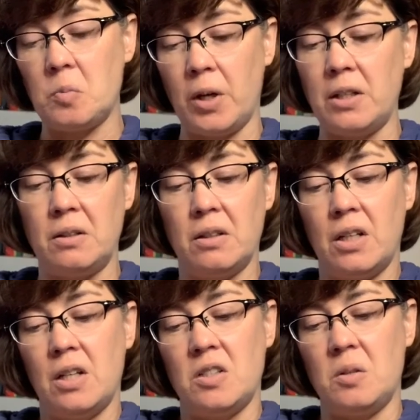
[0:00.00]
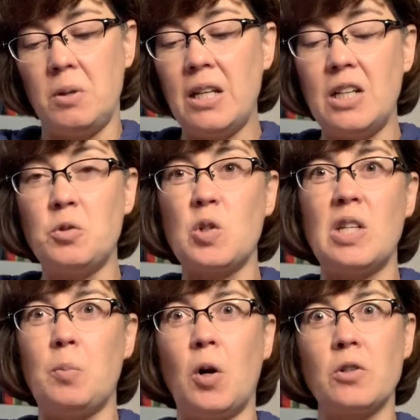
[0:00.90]
but to be an interesting
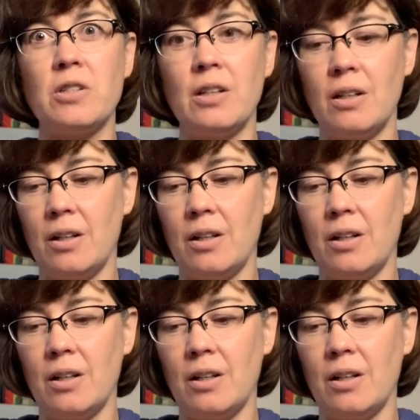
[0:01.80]
person?